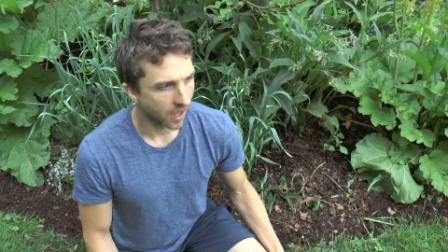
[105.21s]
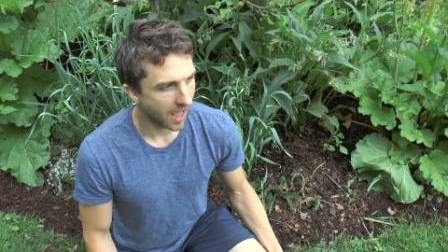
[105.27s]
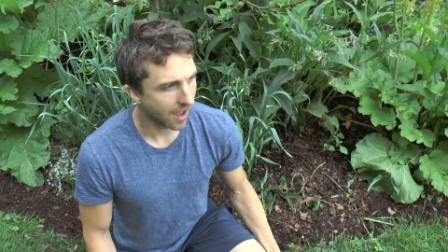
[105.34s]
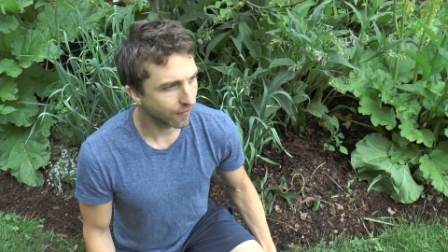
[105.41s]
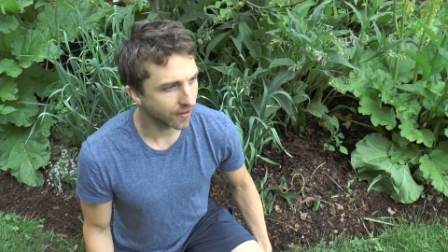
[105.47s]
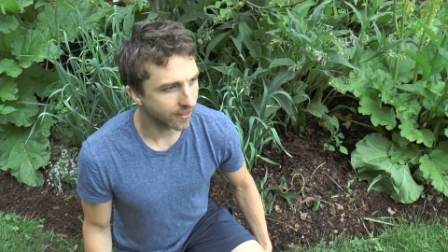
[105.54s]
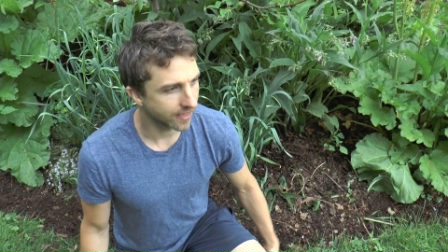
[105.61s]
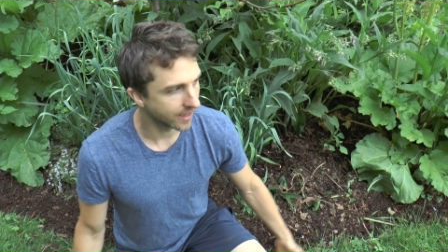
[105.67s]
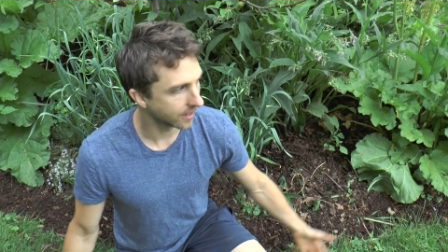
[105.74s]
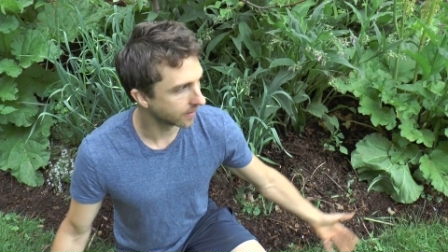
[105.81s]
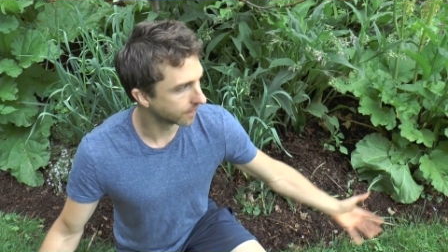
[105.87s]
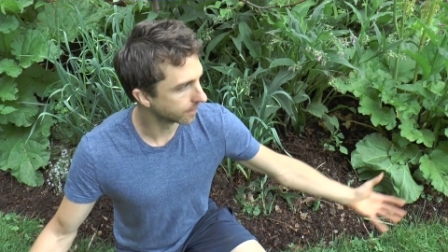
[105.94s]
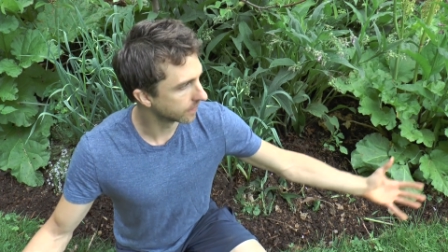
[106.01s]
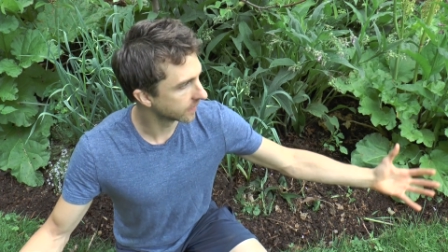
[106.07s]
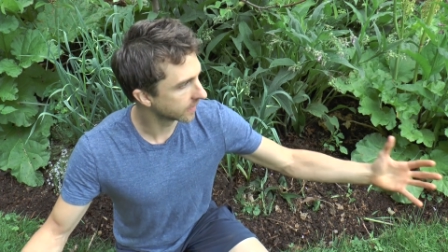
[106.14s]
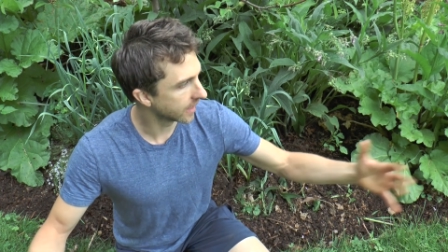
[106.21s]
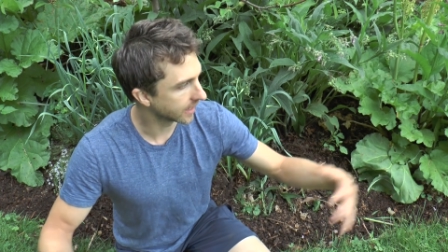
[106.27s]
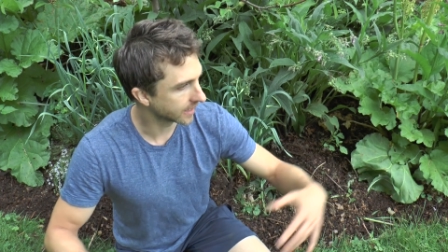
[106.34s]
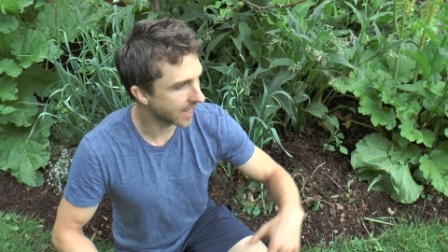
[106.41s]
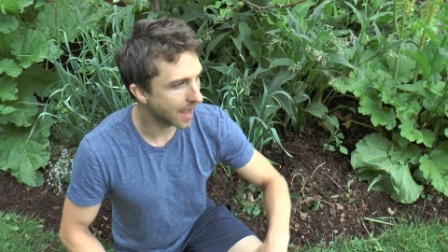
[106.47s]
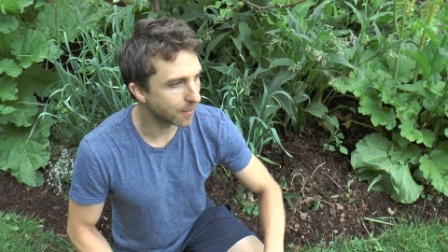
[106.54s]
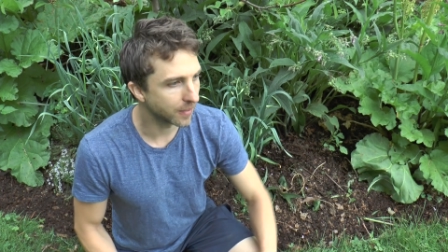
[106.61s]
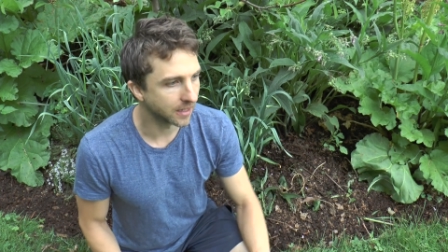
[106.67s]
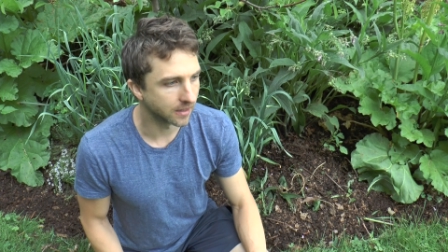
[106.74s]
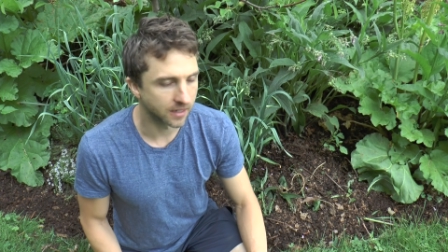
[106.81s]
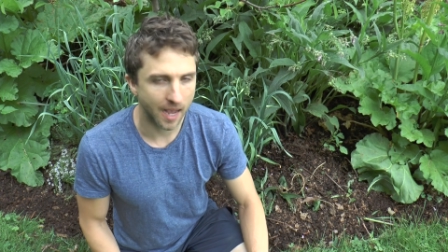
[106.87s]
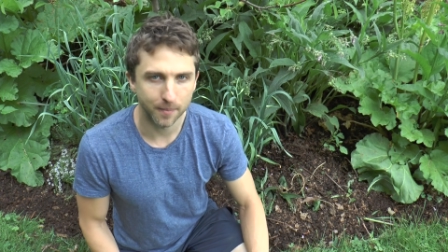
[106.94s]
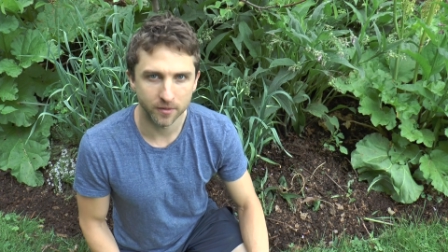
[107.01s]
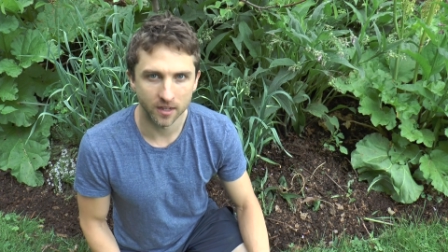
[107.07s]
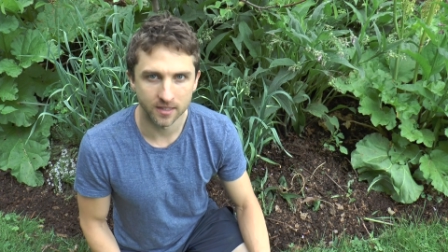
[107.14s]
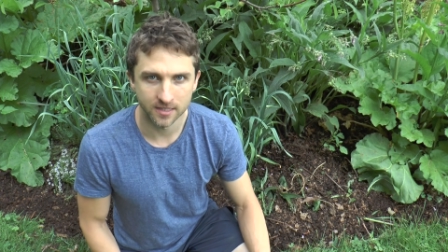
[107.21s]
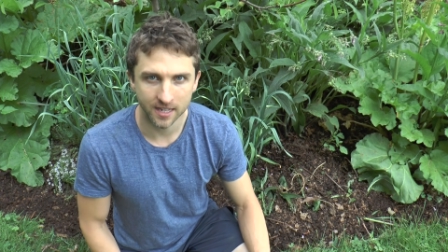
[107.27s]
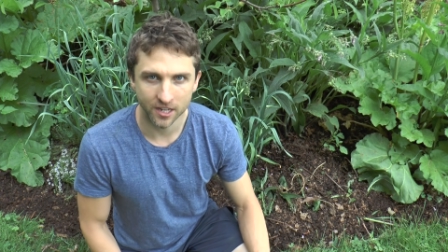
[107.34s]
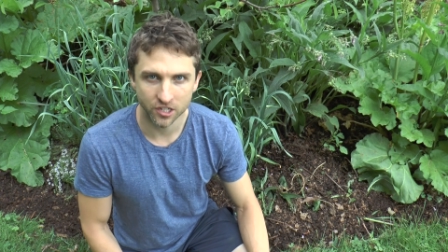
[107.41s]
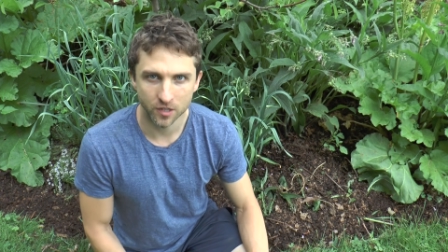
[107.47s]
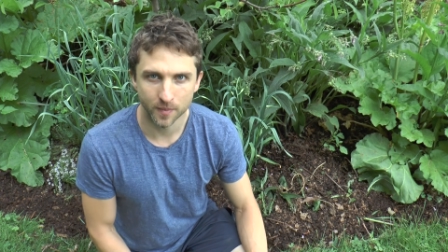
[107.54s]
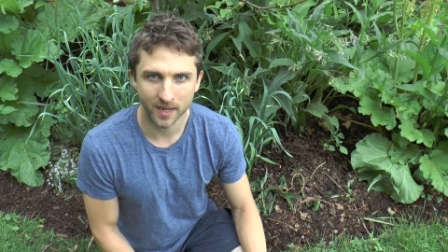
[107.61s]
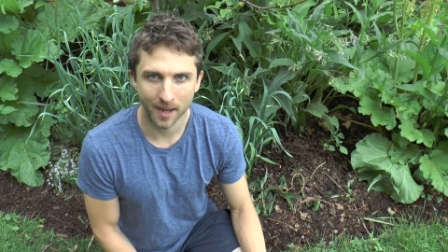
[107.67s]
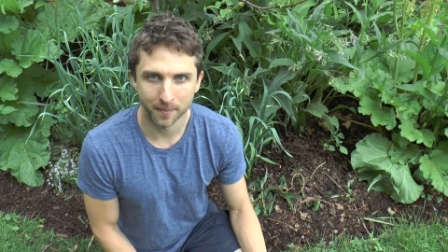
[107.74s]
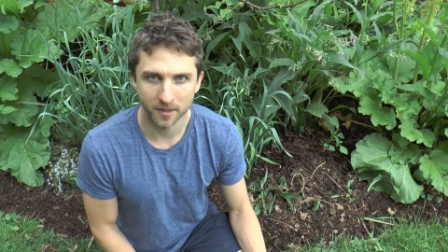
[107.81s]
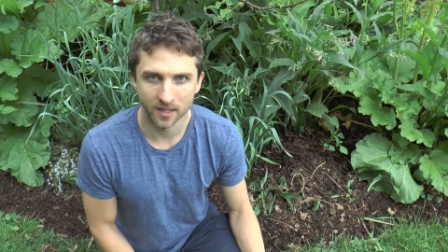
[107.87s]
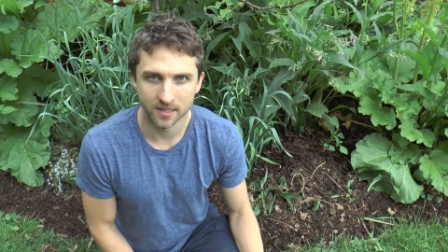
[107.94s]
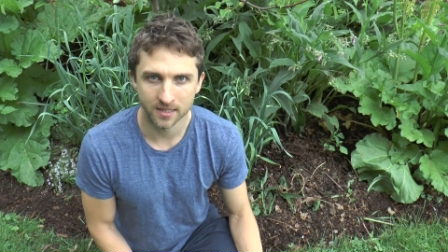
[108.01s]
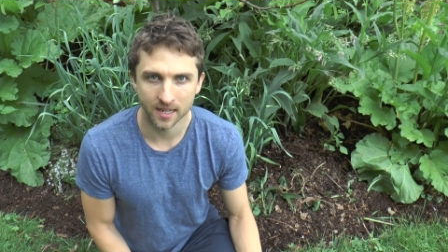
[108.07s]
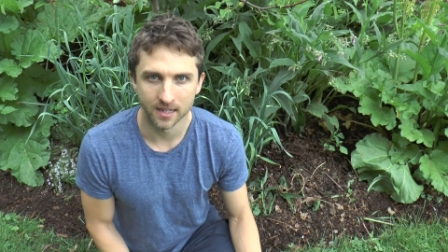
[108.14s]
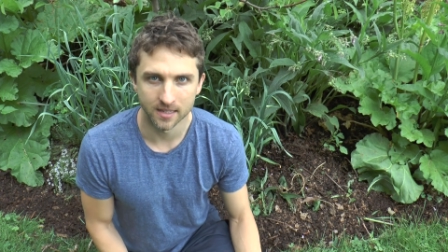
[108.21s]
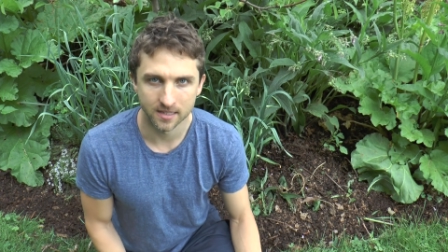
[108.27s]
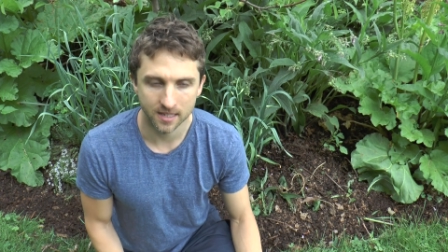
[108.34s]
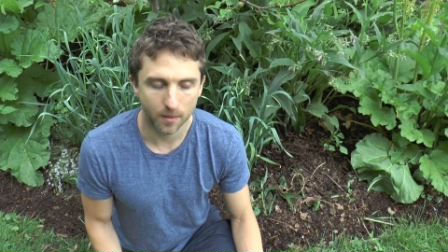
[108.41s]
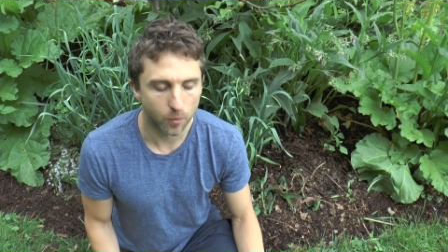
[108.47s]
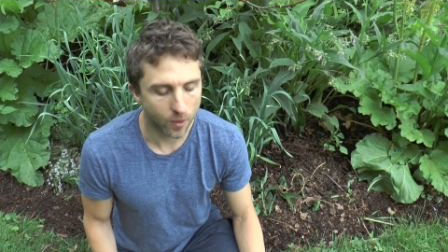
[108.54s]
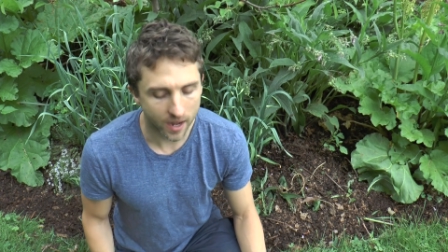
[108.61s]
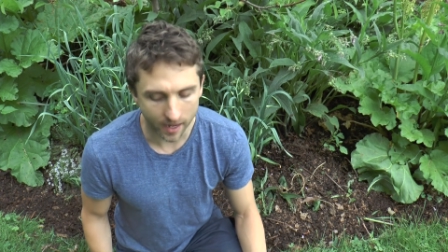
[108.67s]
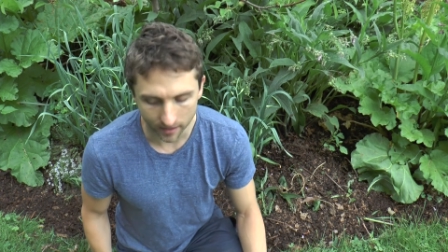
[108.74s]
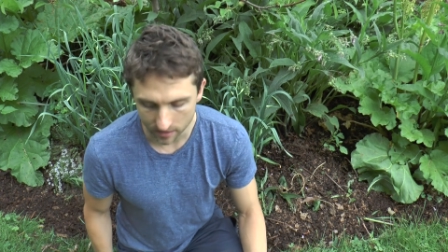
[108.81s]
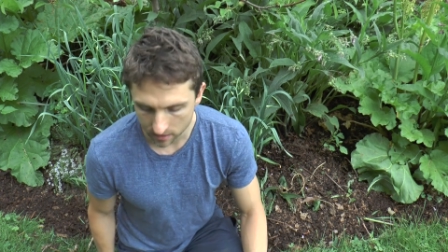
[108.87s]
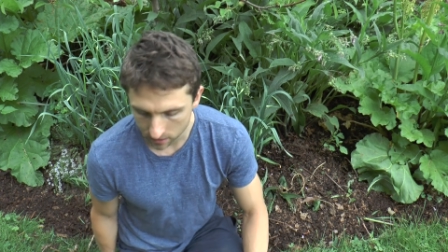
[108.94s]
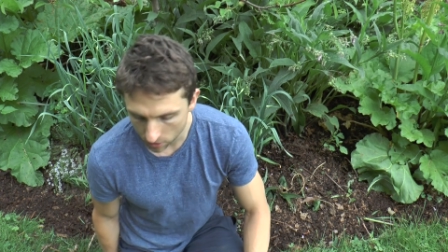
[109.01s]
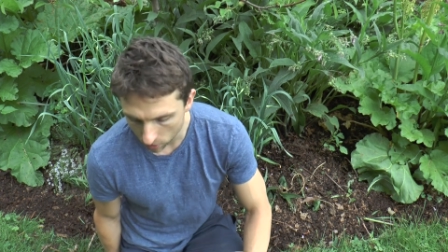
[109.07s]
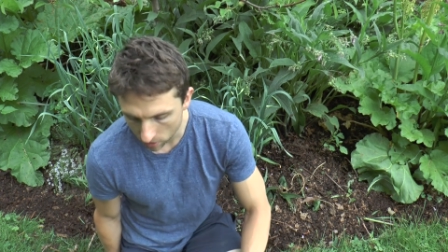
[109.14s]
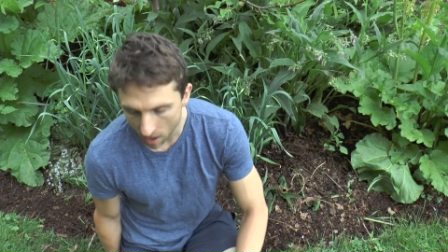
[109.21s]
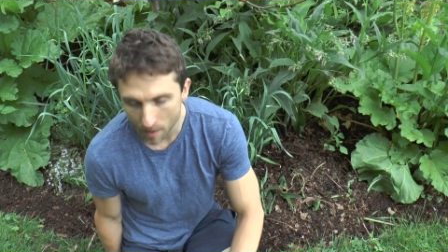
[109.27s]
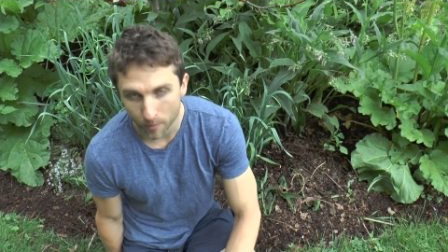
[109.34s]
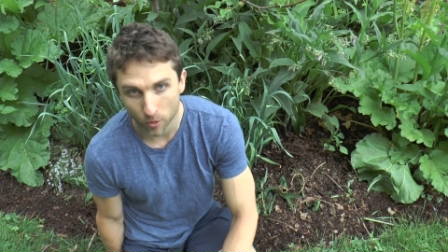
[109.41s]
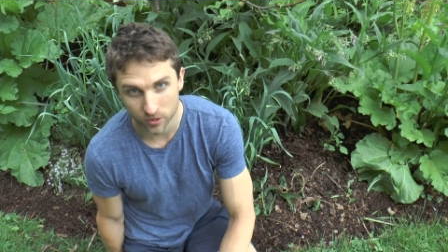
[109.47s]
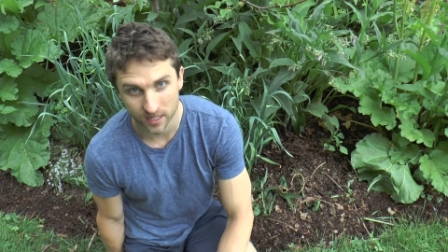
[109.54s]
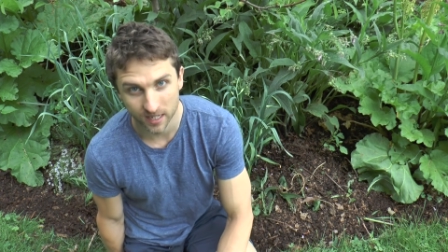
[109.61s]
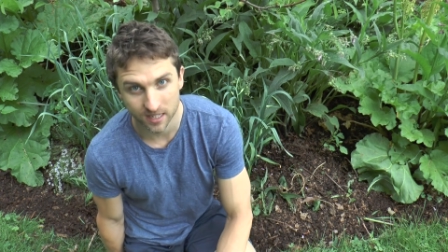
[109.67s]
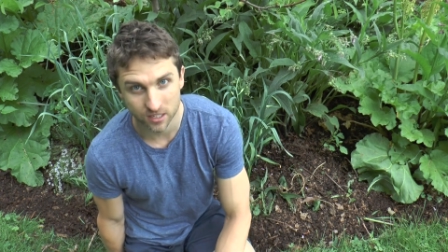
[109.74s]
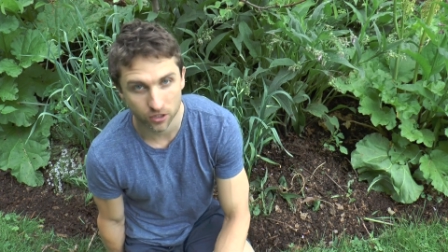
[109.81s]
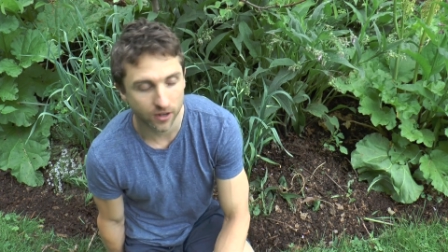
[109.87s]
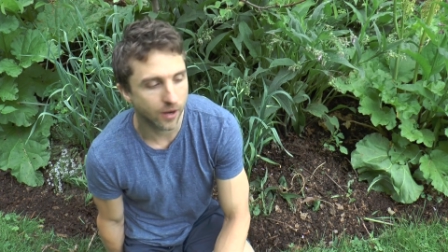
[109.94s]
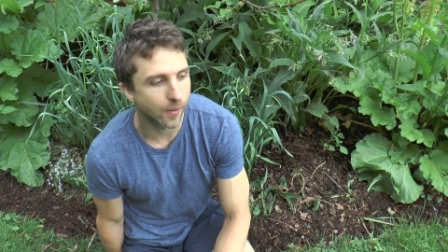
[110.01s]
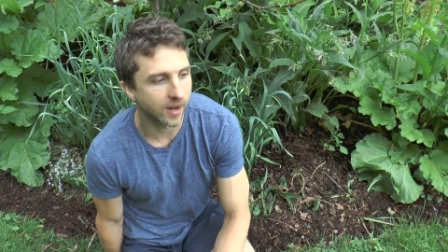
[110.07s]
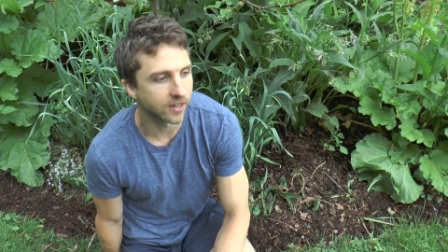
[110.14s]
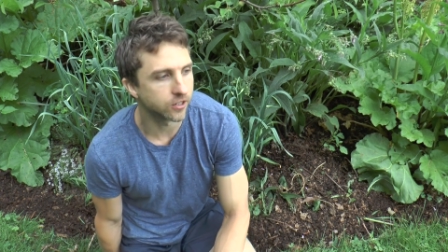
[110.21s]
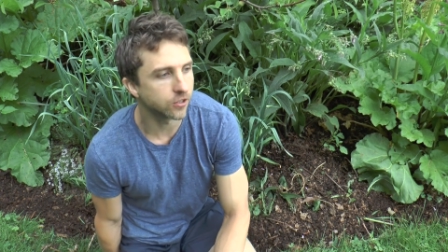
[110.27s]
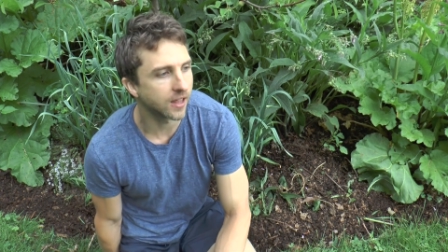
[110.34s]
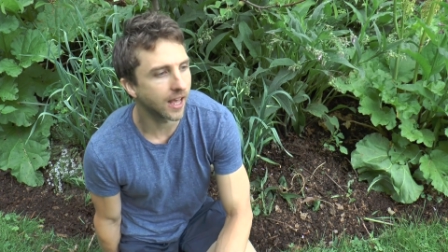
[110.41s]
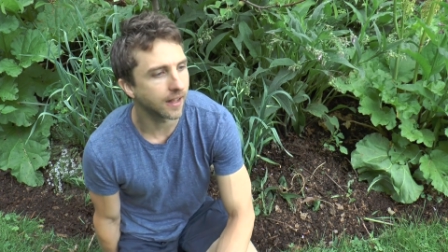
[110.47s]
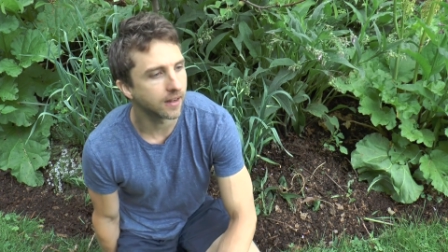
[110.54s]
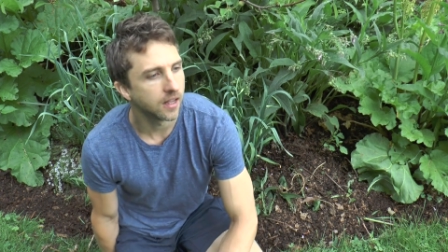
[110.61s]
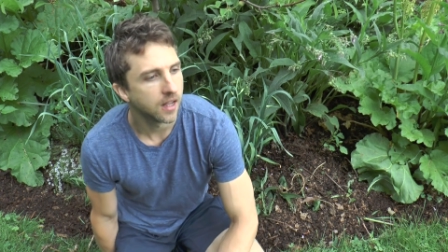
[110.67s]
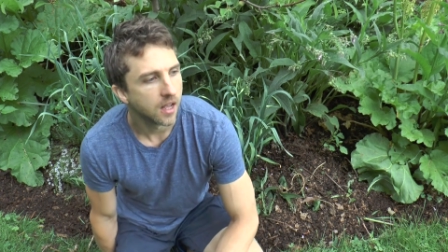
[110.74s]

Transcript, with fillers: everything that can be kept on site should be kept on site in some way. And so composting is a great way to do that.